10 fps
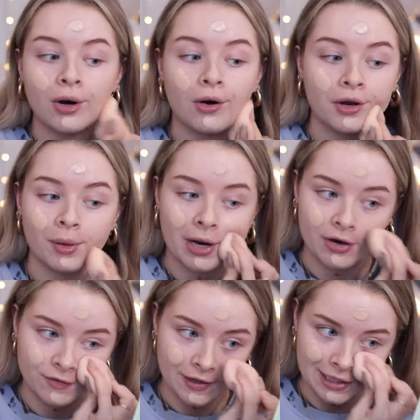put on a pair
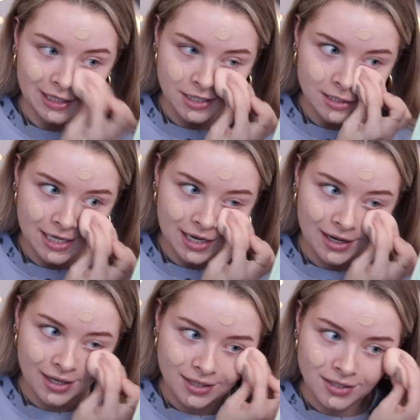of fake lashes,
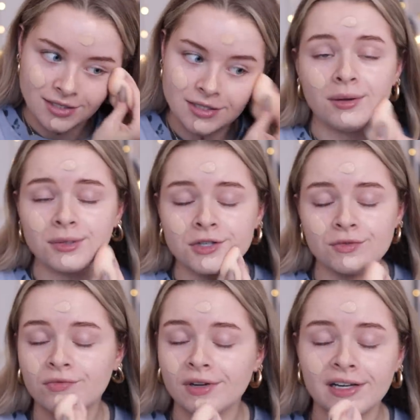and I was just
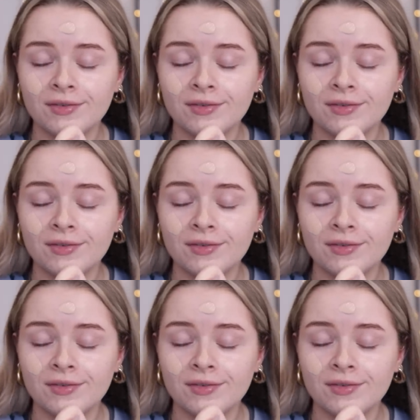really,